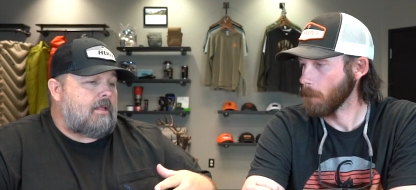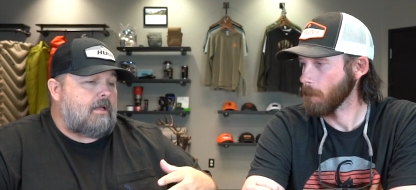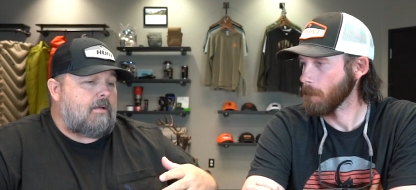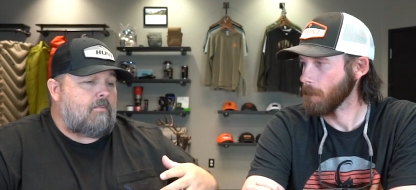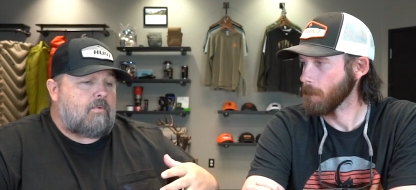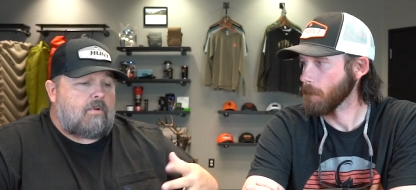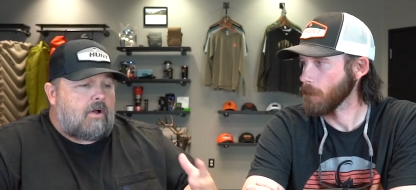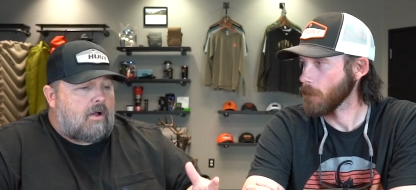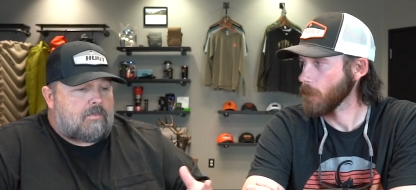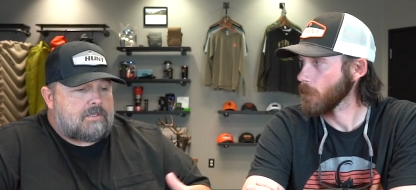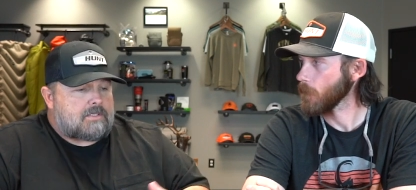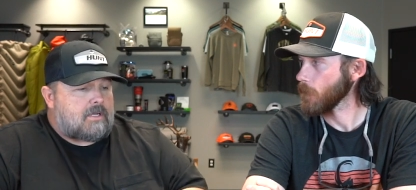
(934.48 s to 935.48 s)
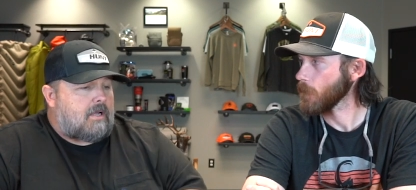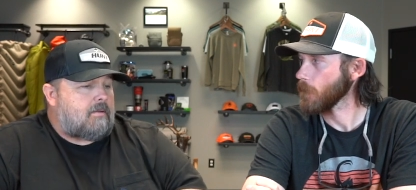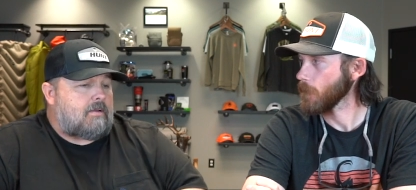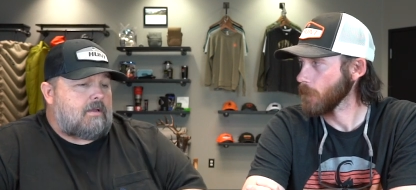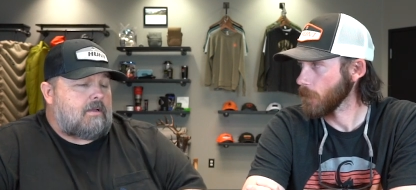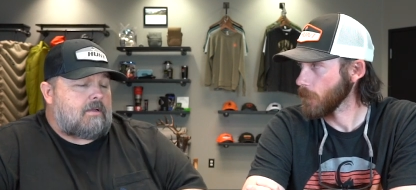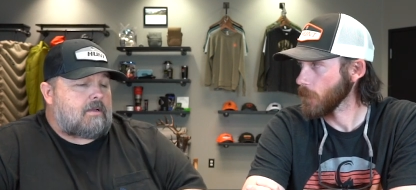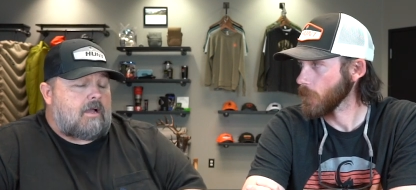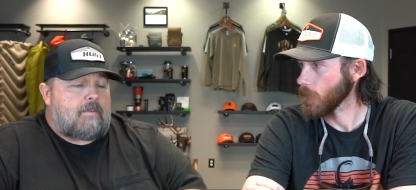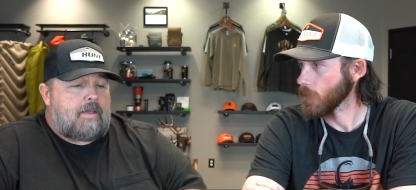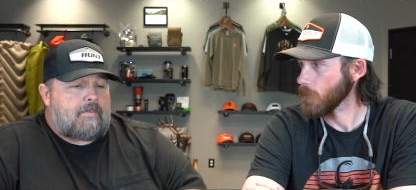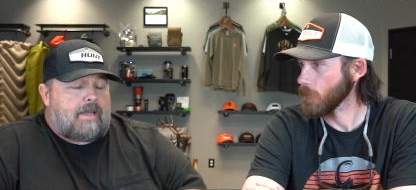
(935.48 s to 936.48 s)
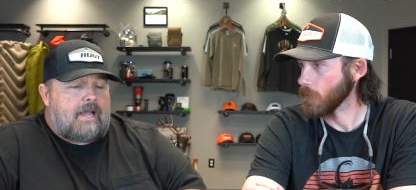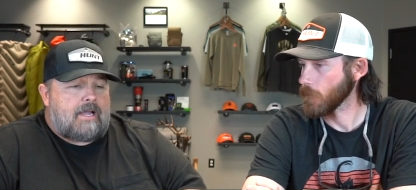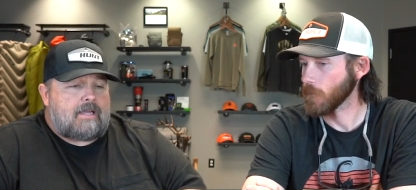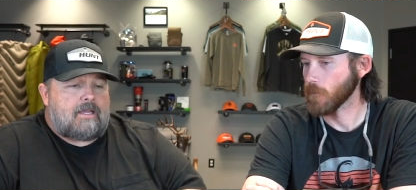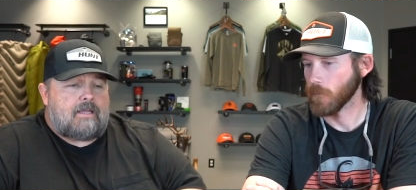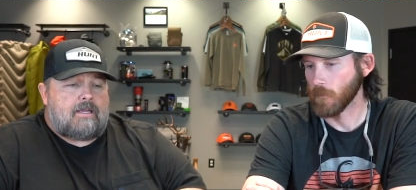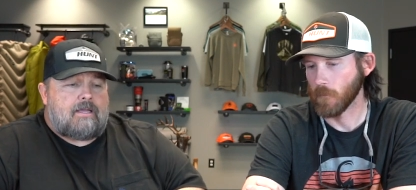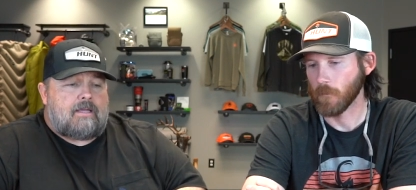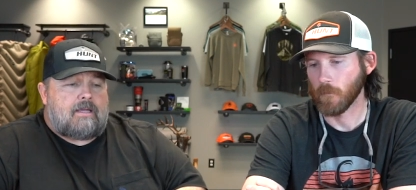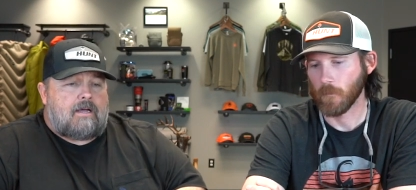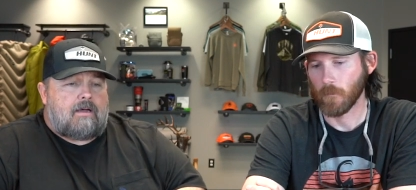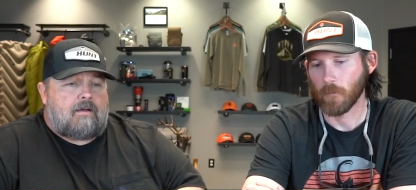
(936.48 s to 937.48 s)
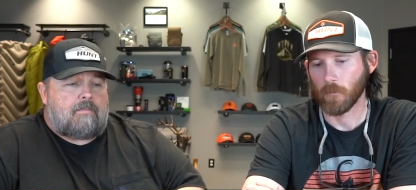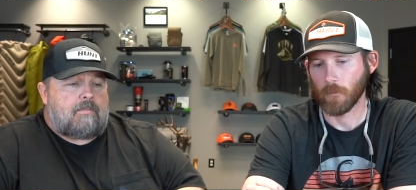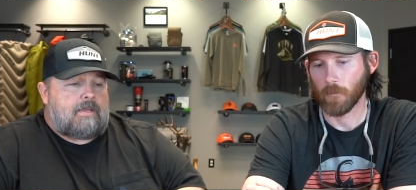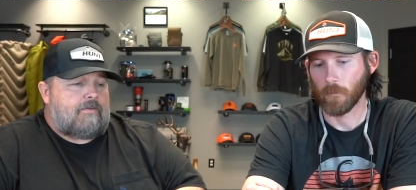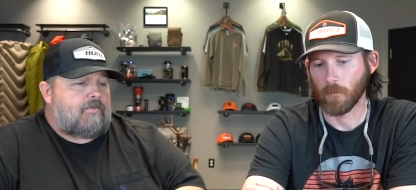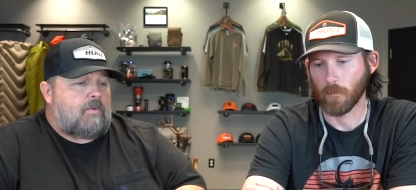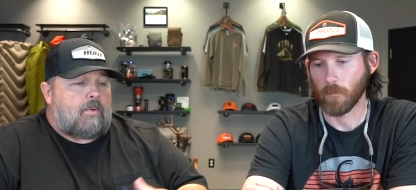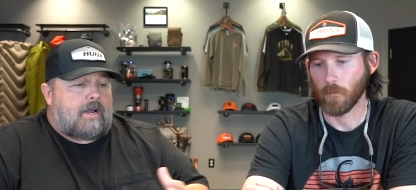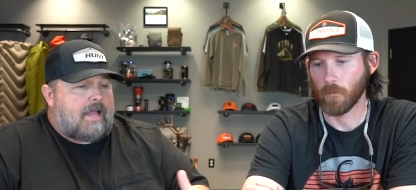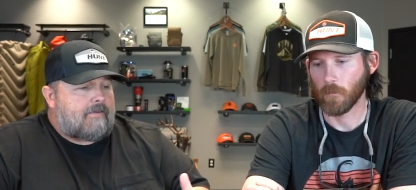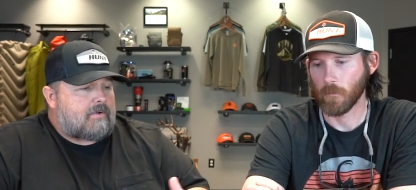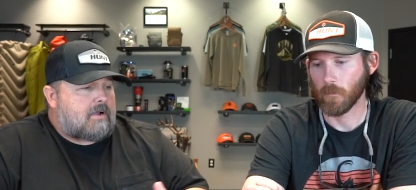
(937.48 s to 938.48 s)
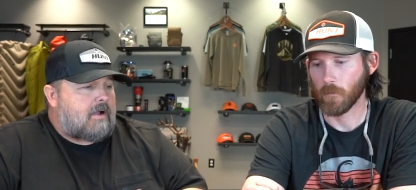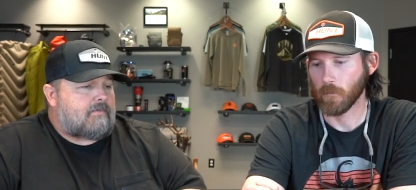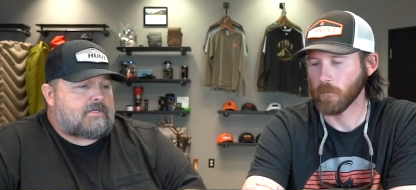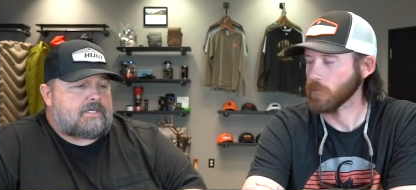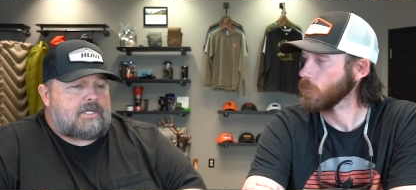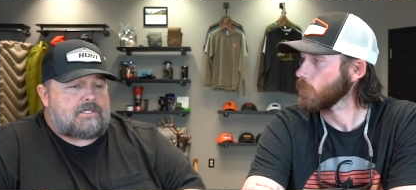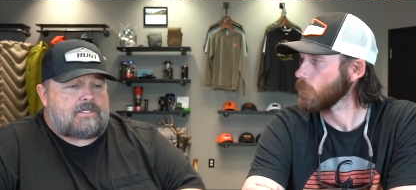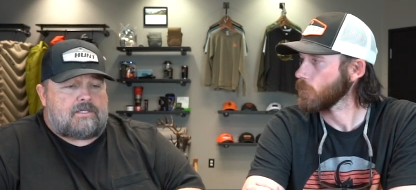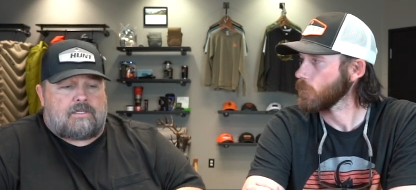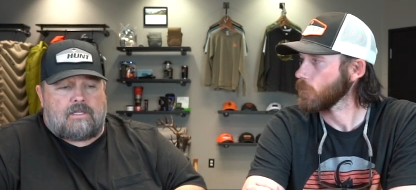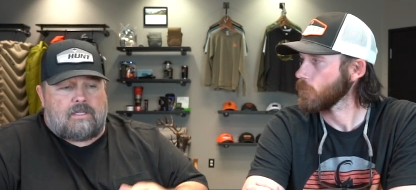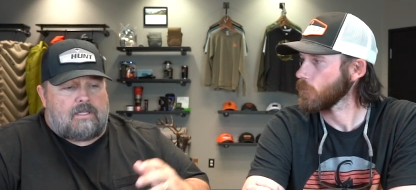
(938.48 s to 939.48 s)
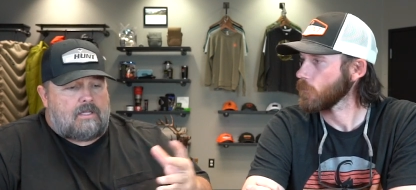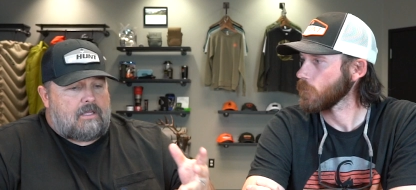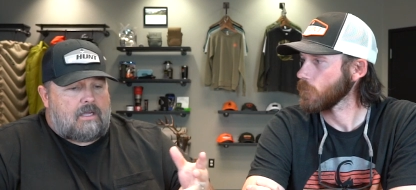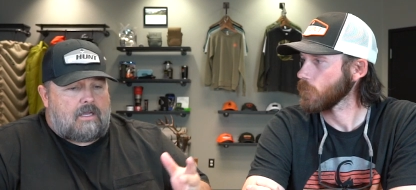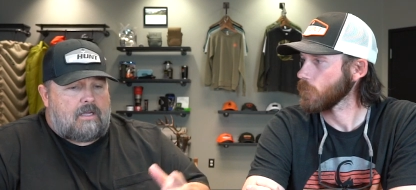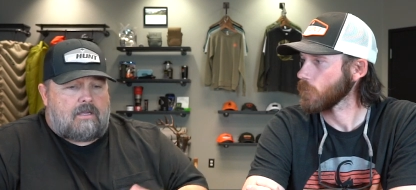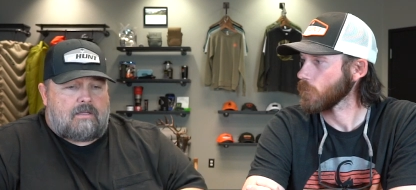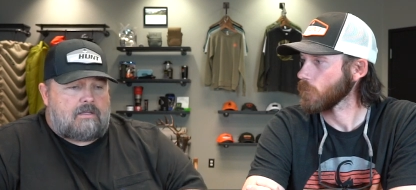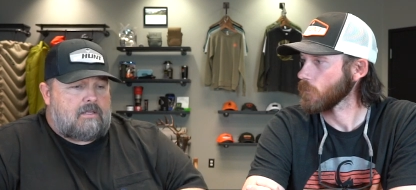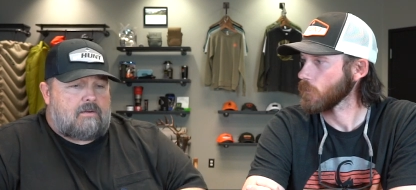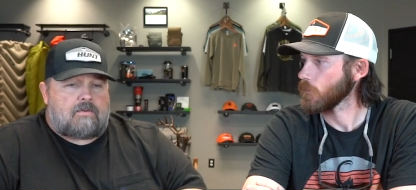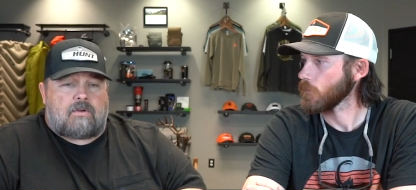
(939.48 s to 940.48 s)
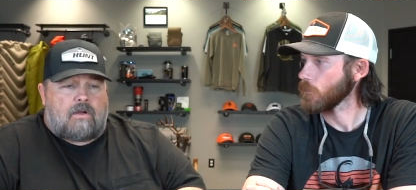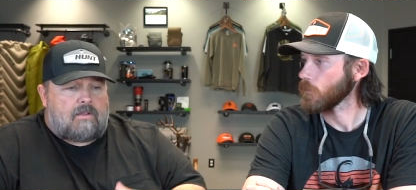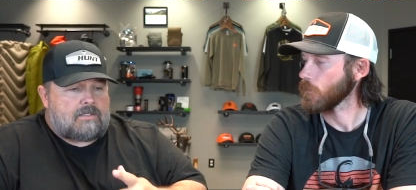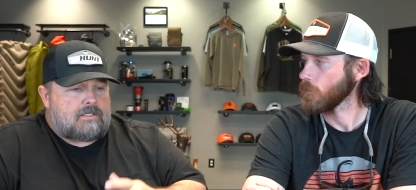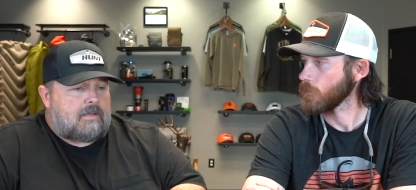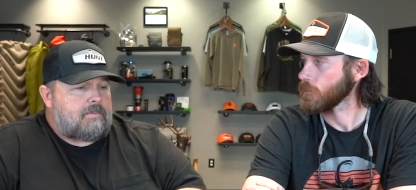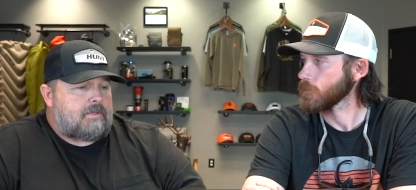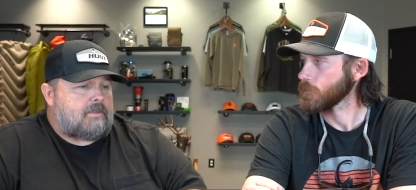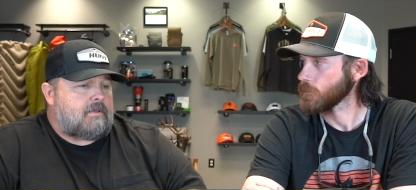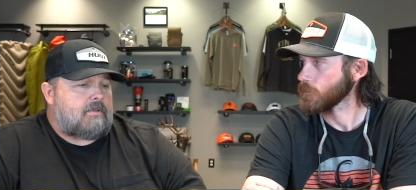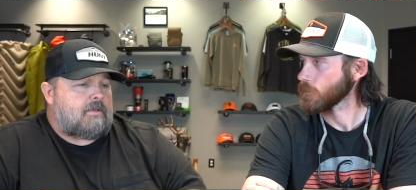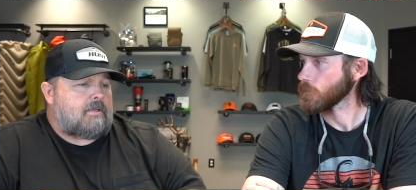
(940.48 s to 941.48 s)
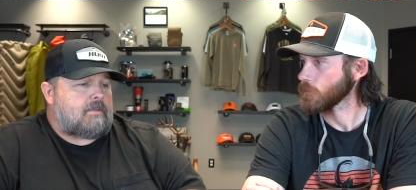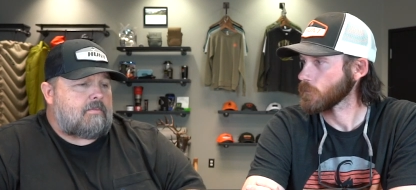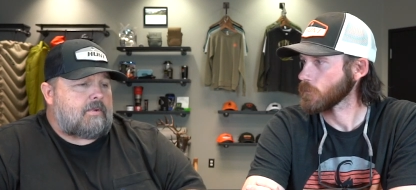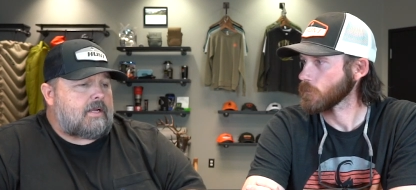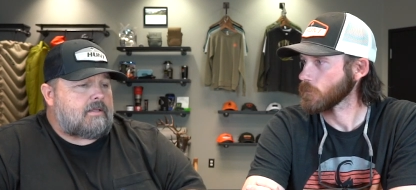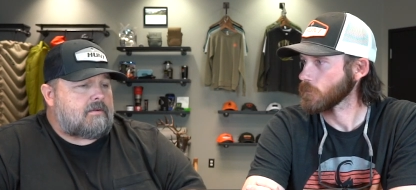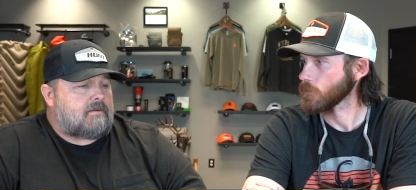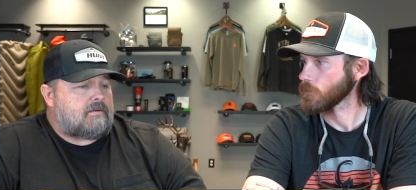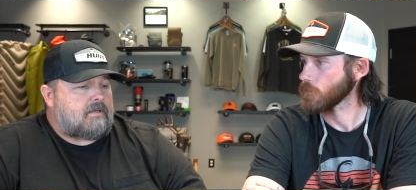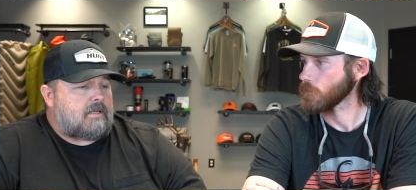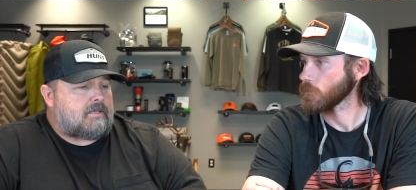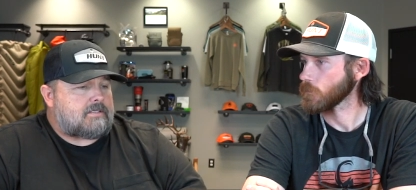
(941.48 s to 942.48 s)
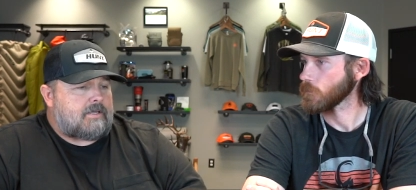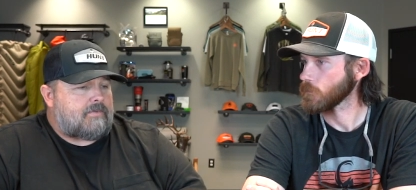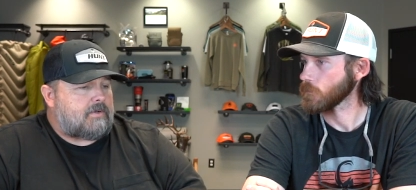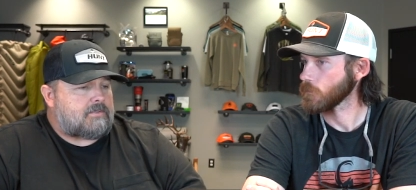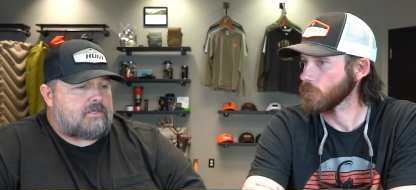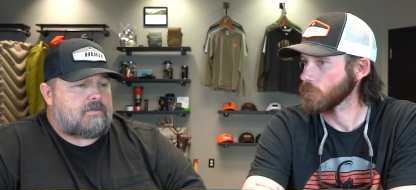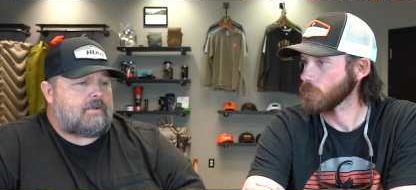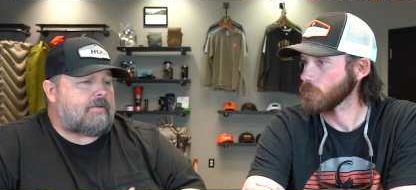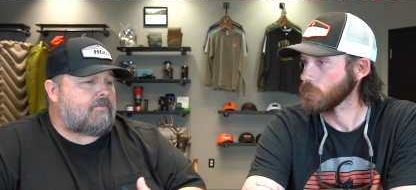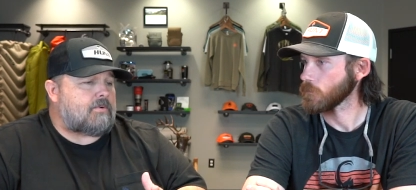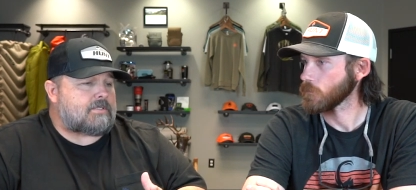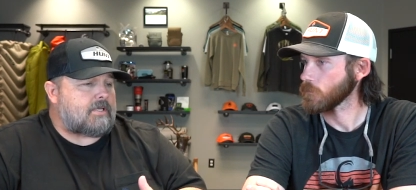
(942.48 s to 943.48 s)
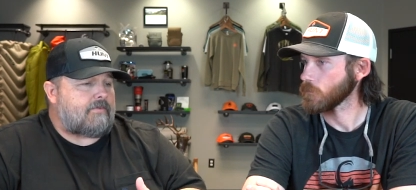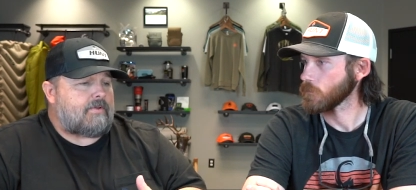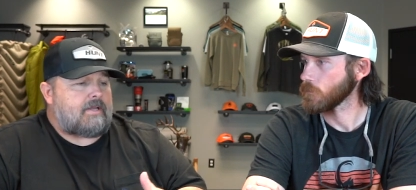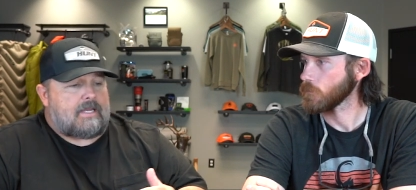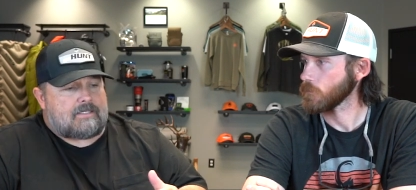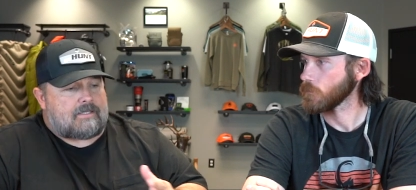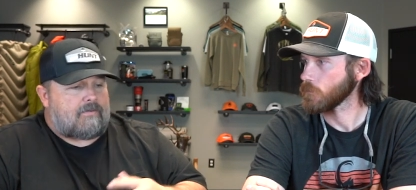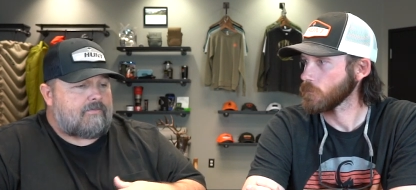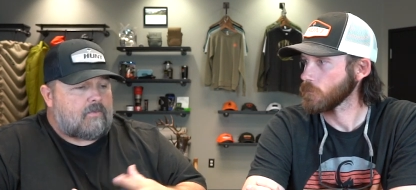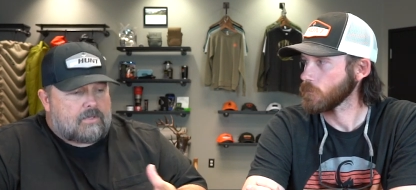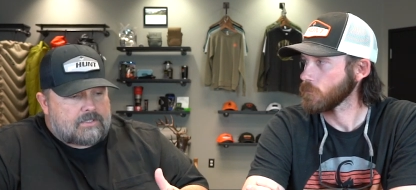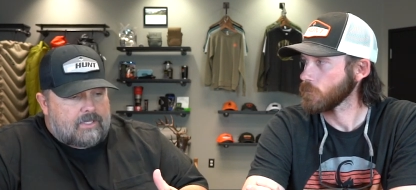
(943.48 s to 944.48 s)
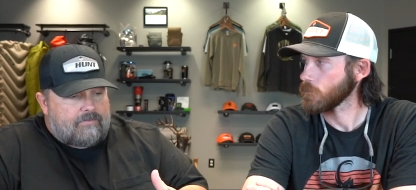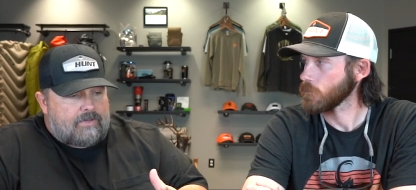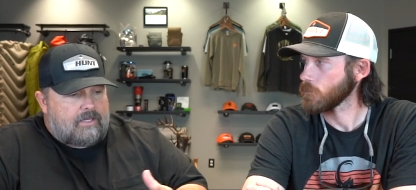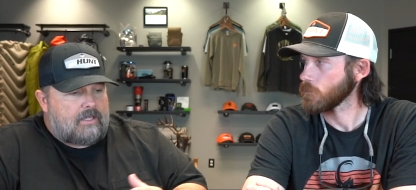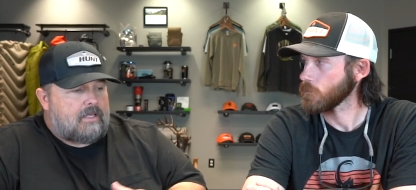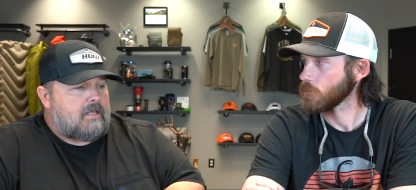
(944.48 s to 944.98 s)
Speaker 1: Um, we'll always com uh, comment back. Um, if you want to have a conversation, uh, you know, call us up at the at the regular 702-847-8747, uh,